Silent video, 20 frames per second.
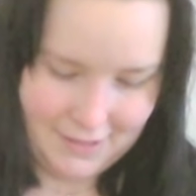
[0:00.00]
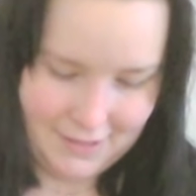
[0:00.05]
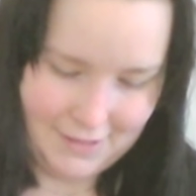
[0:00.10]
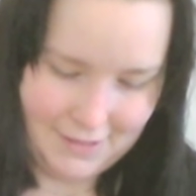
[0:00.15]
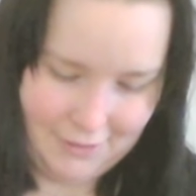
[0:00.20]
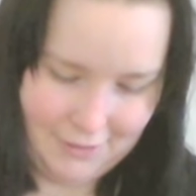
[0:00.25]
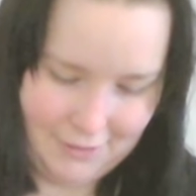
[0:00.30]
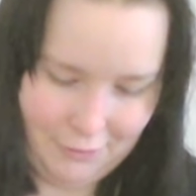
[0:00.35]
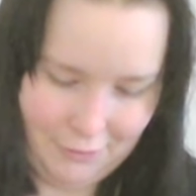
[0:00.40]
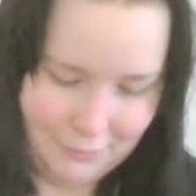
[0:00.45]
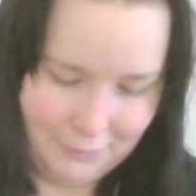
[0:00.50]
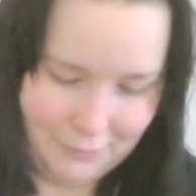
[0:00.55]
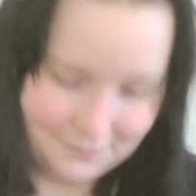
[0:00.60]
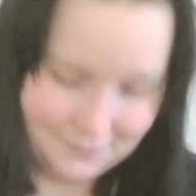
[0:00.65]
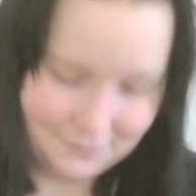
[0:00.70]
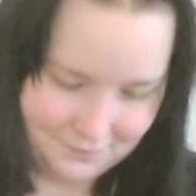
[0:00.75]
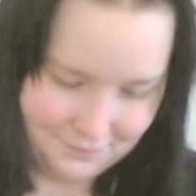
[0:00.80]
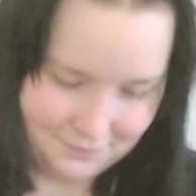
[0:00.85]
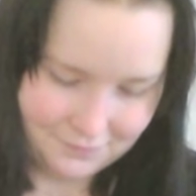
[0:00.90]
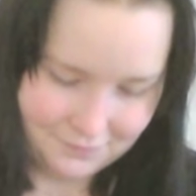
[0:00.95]
So
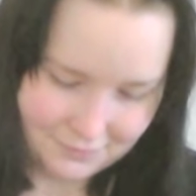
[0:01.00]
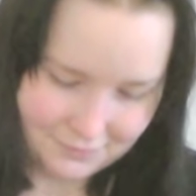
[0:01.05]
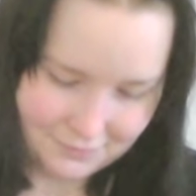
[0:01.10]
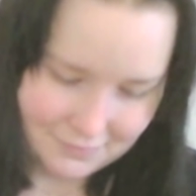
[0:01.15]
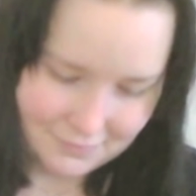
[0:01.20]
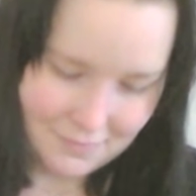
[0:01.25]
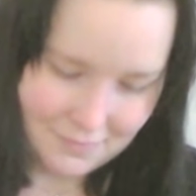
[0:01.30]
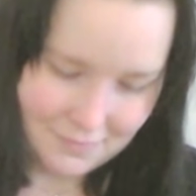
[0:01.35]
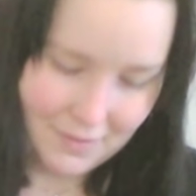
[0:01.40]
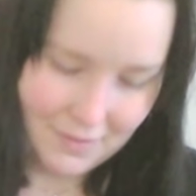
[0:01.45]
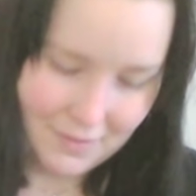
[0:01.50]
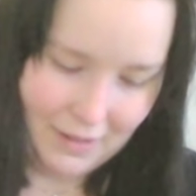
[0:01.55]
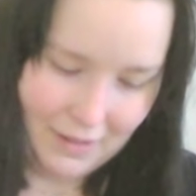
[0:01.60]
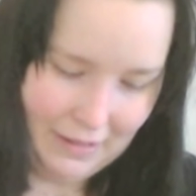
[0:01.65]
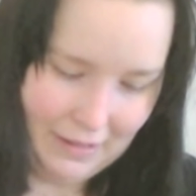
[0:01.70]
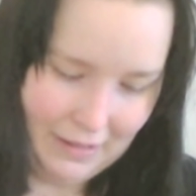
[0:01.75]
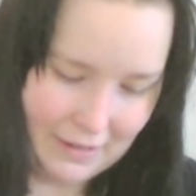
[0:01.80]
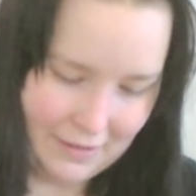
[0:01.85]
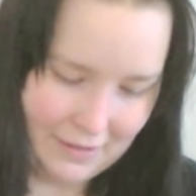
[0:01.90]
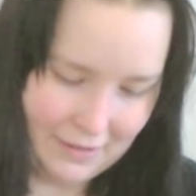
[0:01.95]

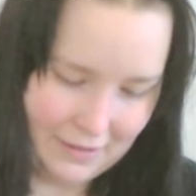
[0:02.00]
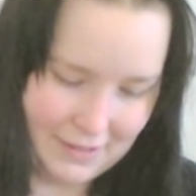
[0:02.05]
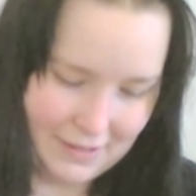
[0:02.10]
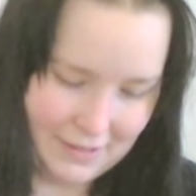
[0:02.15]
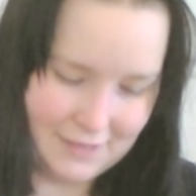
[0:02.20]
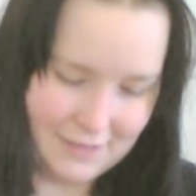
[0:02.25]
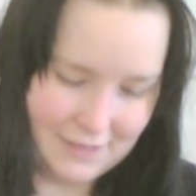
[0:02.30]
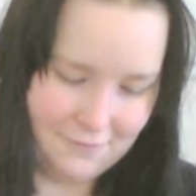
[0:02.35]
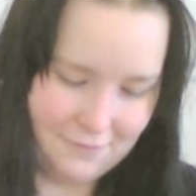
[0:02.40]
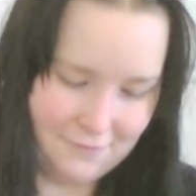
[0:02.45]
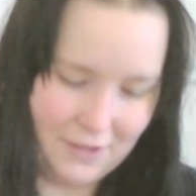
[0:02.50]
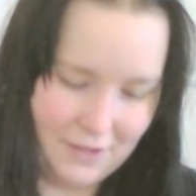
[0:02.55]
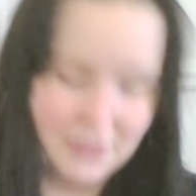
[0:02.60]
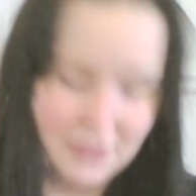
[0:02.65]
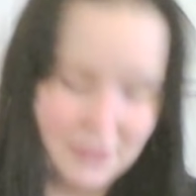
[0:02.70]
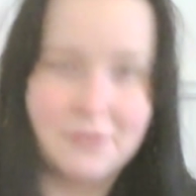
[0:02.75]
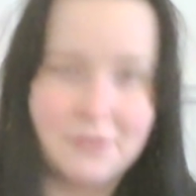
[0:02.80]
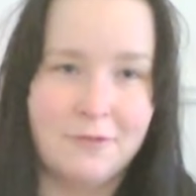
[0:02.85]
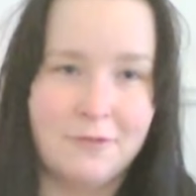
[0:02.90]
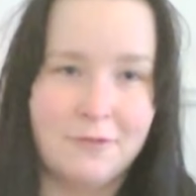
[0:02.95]
it's
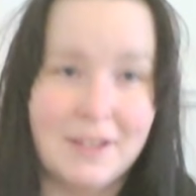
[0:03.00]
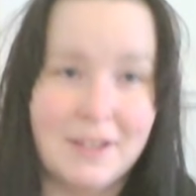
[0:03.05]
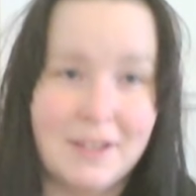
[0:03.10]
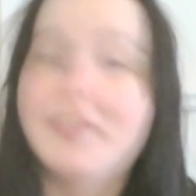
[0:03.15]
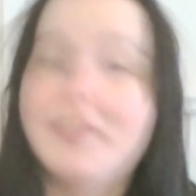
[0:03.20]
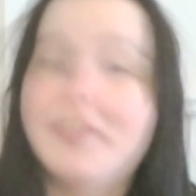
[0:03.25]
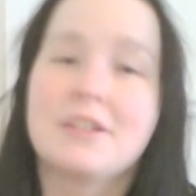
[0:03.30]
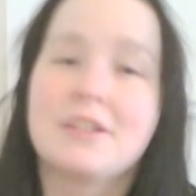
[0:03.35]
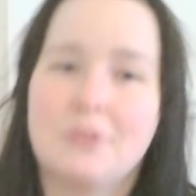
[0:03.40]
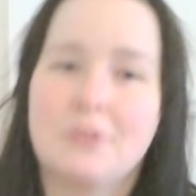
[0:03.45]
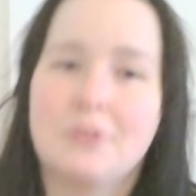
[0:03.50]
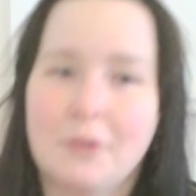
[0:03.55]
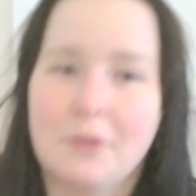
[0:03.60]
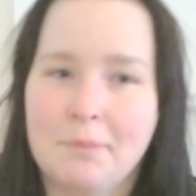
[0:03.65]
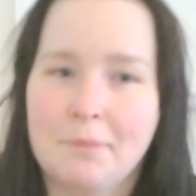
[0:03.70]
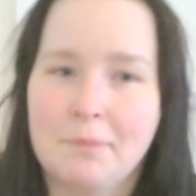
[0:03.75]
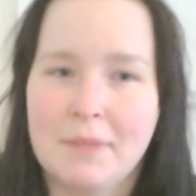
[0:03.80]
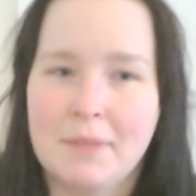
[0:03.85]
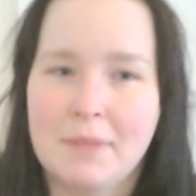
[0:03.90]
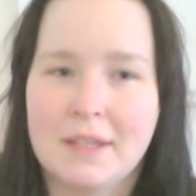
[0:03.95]
fun to feel that you're
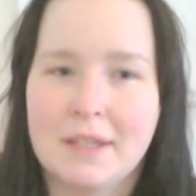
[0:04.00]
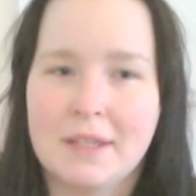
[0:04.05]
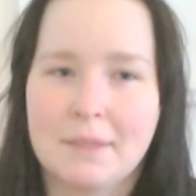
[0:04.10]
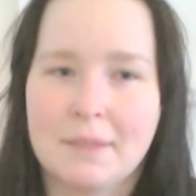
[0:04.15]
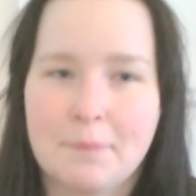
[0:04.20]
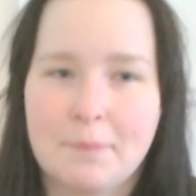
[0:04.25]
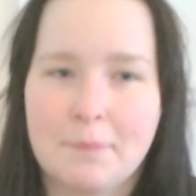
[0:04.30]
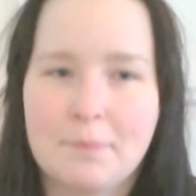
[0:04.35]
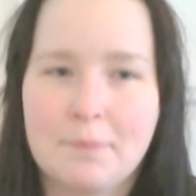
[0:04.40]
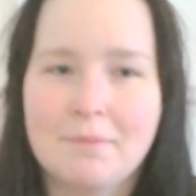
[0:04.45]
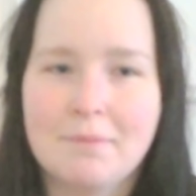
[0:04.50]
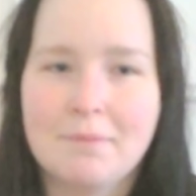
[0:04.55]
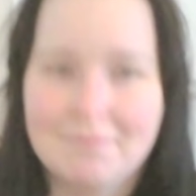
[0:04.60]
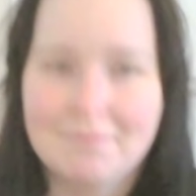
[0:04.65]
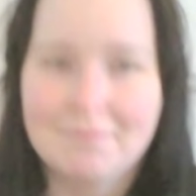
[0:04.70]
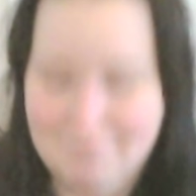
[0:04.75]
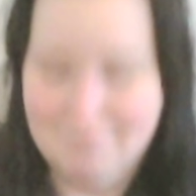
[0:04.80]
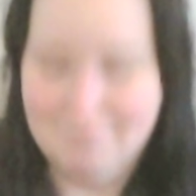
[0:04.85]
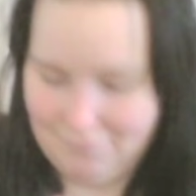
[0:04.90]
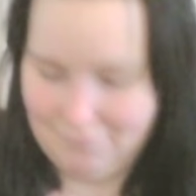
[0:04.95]
being...
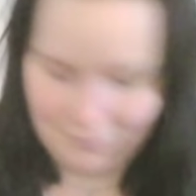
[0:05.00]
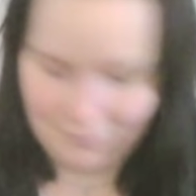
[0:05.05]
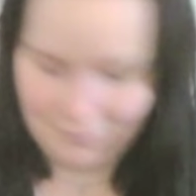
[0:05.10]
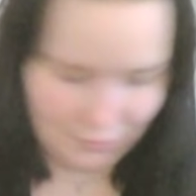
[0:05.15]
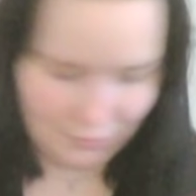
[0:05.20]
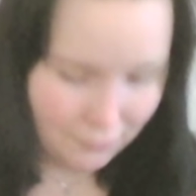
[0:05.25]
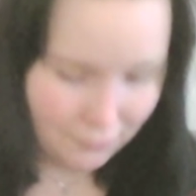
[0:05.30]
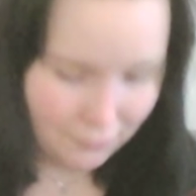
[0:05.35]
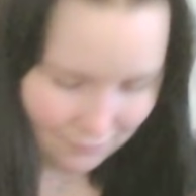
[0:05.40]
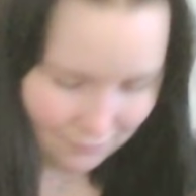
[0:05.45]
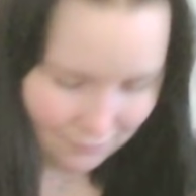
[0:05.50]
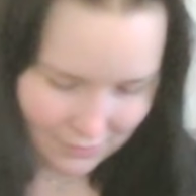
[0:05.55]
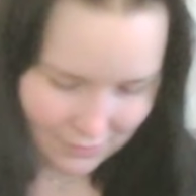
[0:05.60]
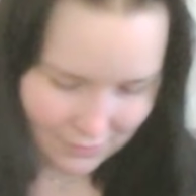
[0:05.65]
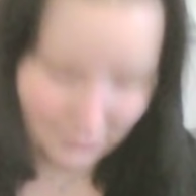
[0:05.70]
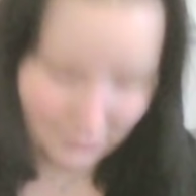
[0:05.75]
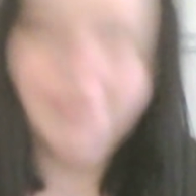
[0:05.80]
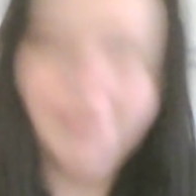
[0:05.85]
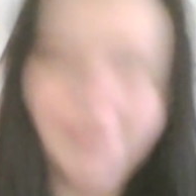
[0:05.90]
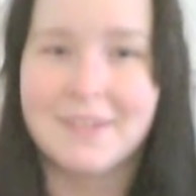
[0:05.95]
Oh,
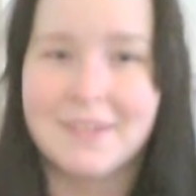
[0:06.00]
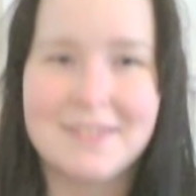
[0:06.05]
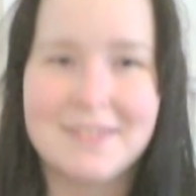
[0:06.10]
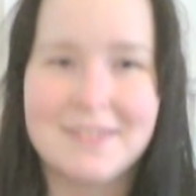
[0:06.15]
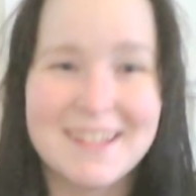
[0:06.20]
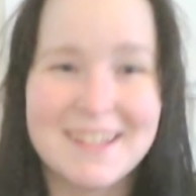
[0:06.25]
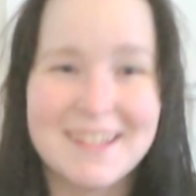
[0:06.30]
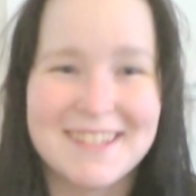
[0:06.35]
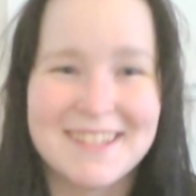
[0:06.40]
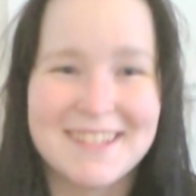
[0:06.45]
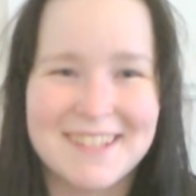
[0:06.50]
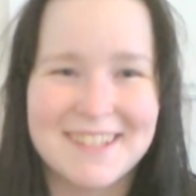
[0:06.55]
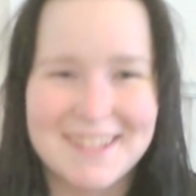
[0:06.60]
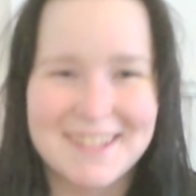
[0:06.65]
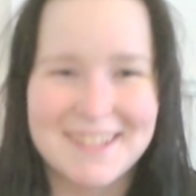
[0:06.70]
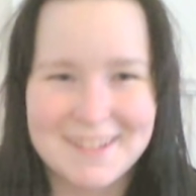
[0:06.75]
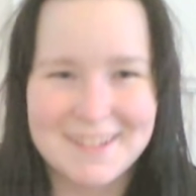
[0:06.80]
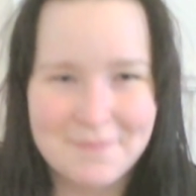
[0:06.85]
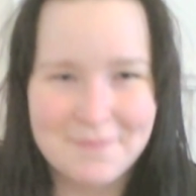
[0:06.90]
sorry, he sneezes.